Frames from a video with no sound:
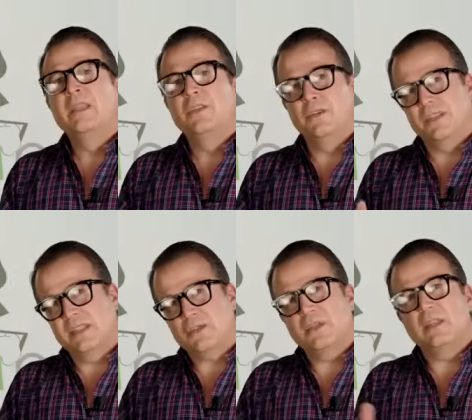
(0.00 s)
you're
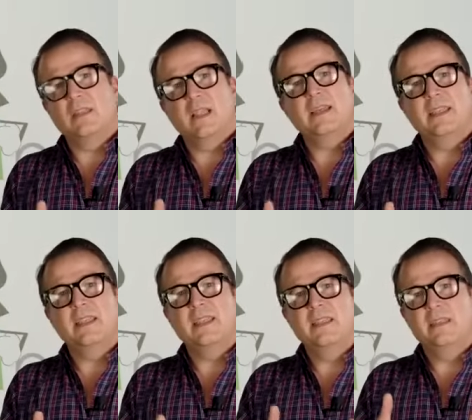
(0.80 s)
essentially
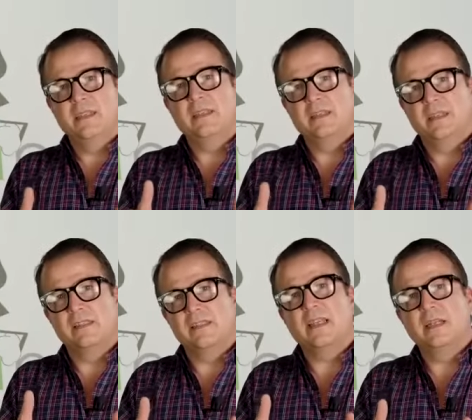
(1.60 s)
locking in a, a
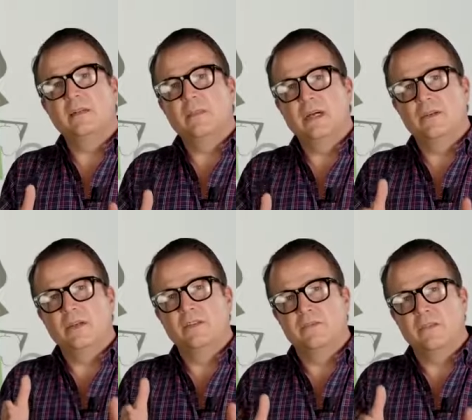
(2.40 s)
set amount
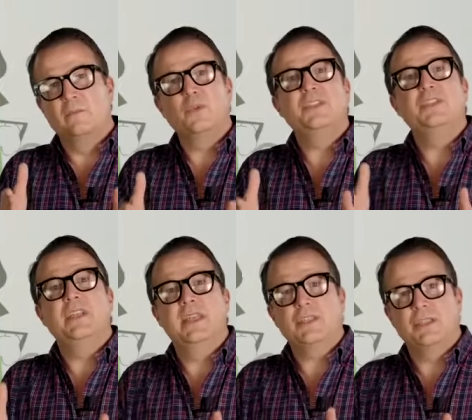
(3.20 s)
of
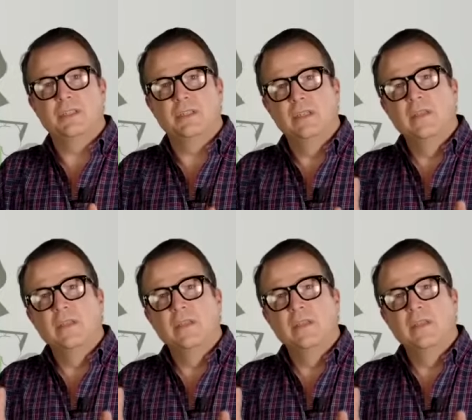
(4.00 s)
appreciation